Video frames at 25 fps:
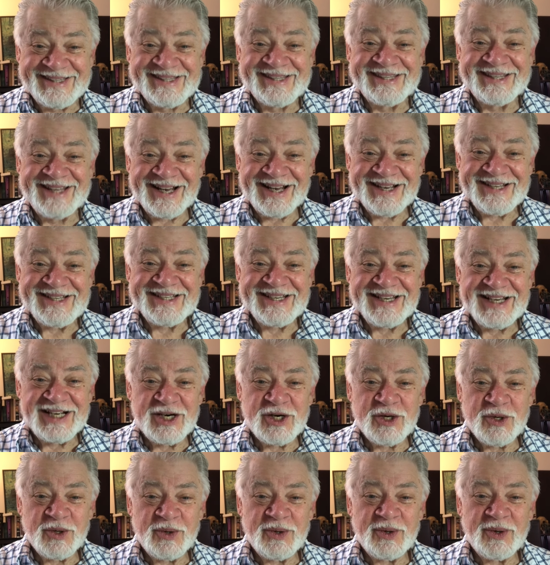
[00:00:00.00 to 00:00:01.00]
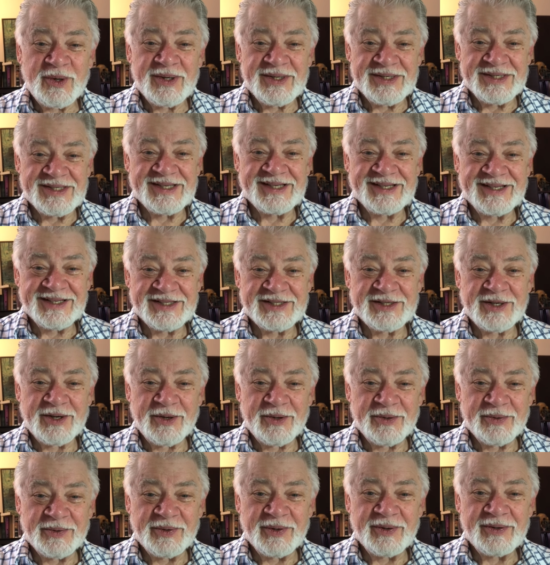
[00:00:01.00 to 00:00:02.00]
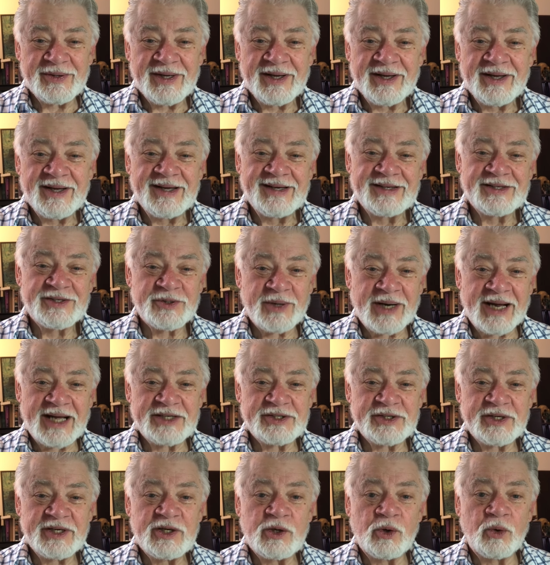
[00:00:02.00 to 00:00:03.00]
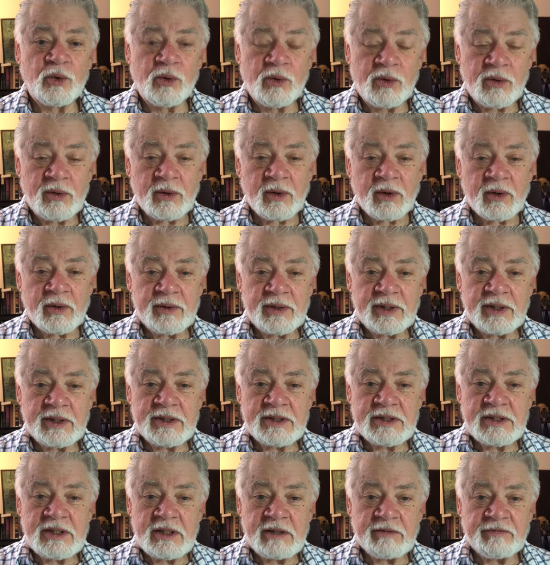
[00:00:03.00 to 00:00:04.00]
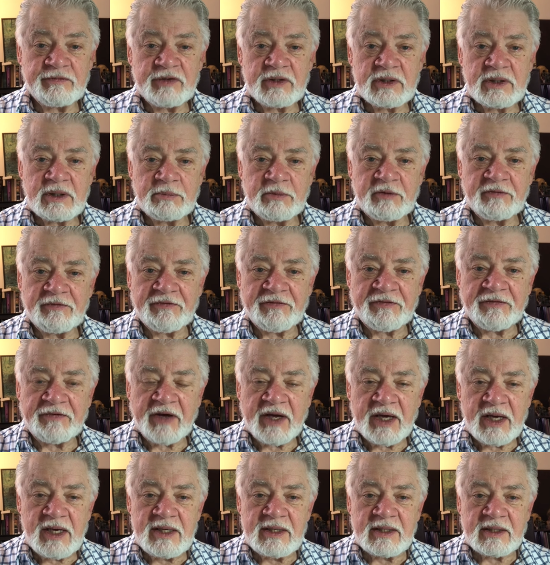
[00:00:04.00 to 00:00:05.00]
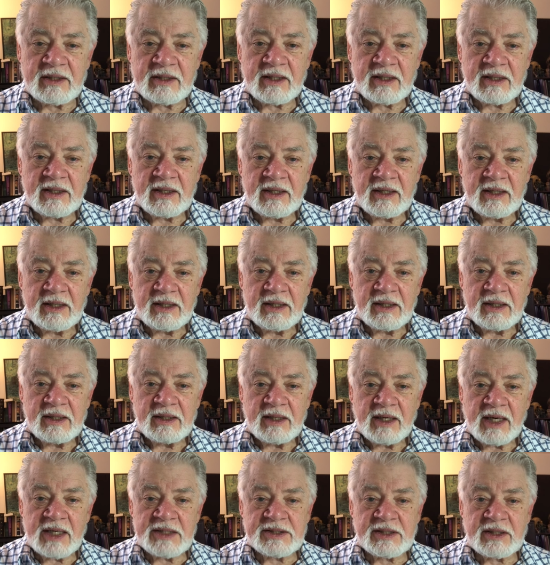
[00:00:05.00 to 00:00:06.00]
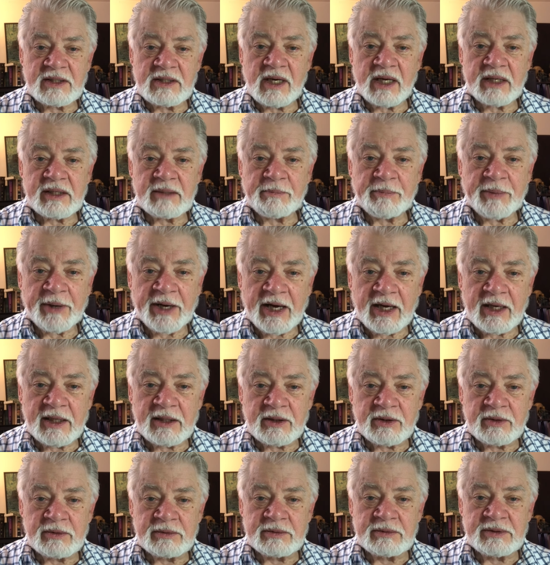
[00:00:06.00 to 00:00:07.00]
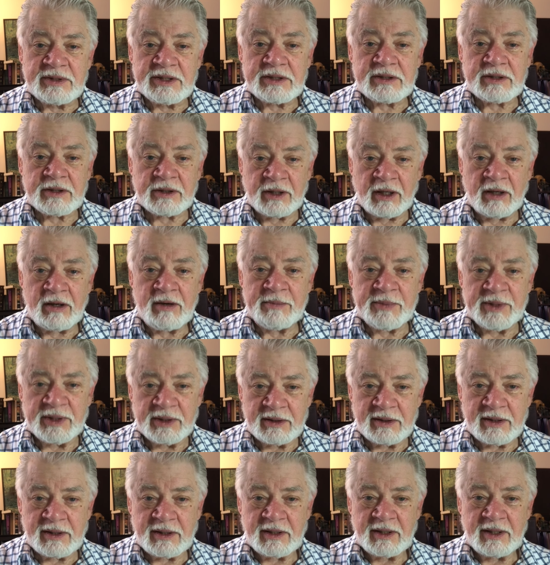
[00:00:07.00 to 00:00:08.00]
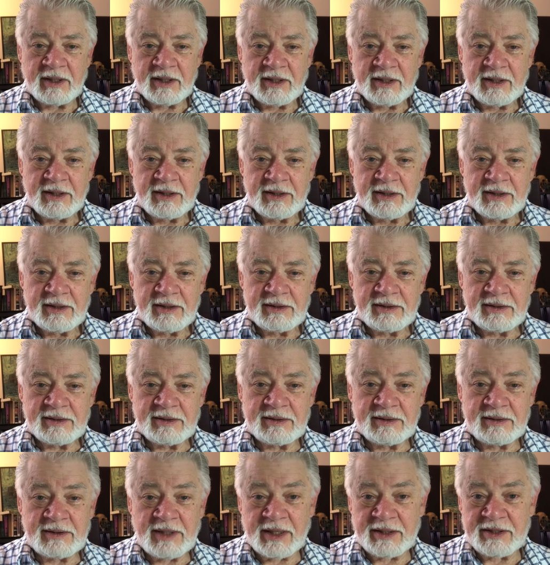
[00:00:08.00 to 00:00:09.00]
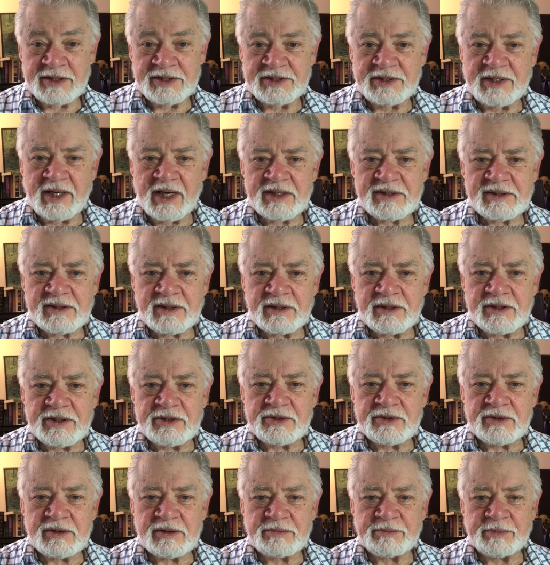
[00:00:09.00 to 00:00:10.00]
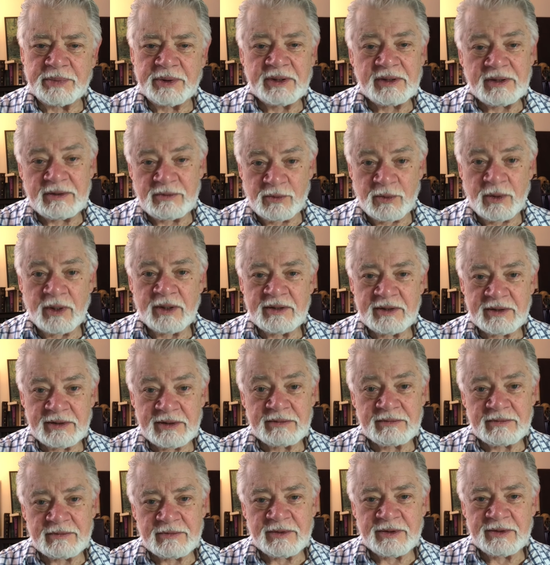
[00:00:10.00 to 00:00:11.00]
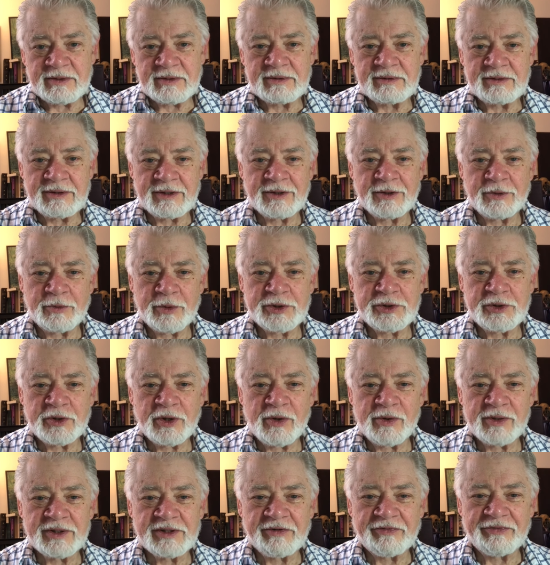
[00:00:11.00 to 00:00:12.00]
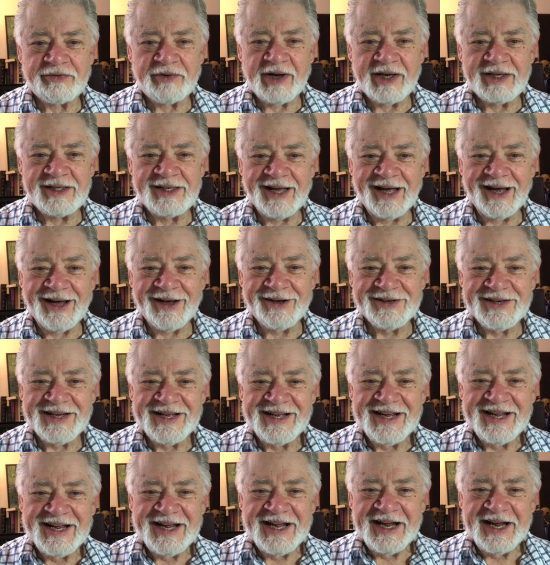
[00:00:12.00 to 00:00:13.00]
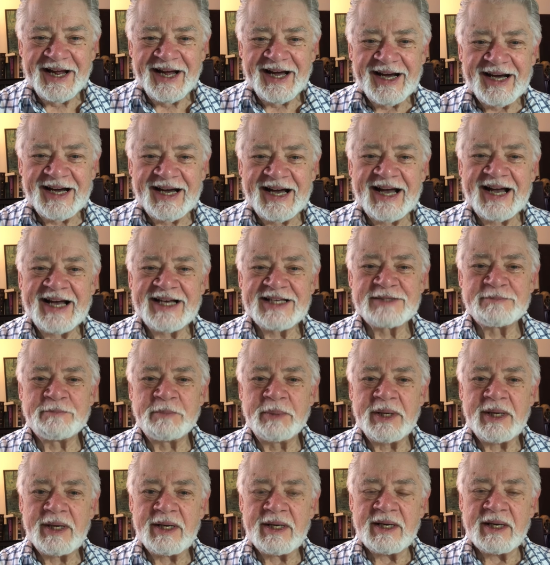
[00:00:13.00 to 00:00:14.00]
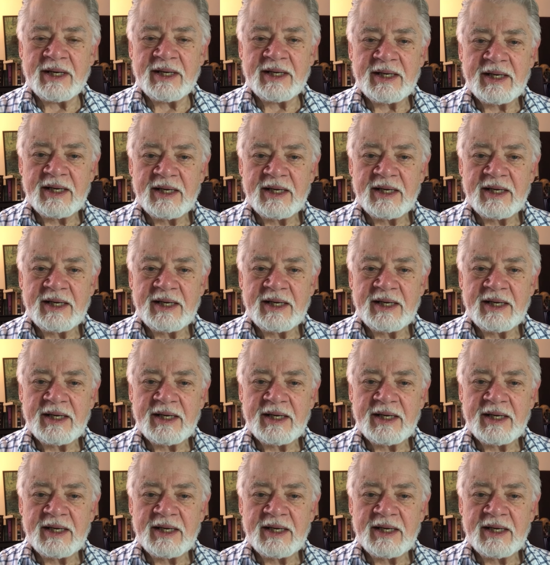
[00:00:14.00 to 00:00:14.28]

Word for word: does he cause his own tragedy, or is he a victim of fate? Has the god Apollo determined that his destiny should be what it, you know, what you're going to find out uh, has been?